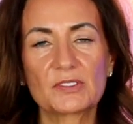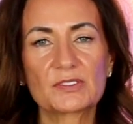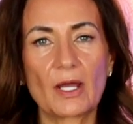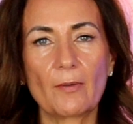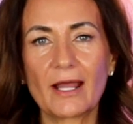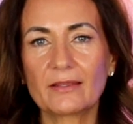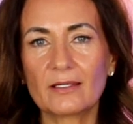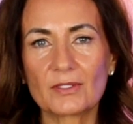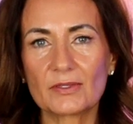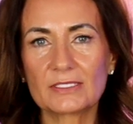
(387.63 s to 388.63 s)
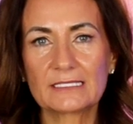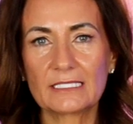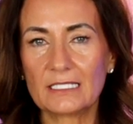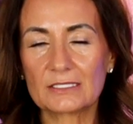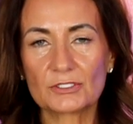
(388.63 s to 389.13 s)
So I think that the
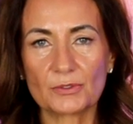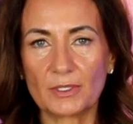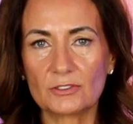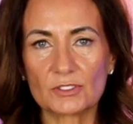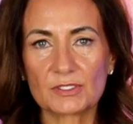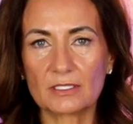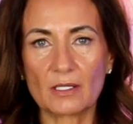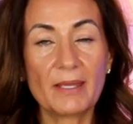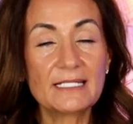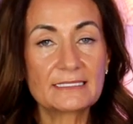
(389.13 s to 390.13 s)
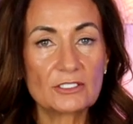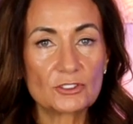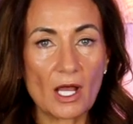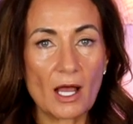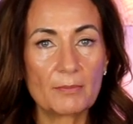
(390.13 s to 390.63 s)
city is doing just an amazing
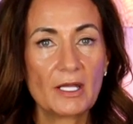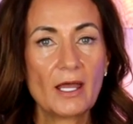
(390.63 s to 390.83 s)
job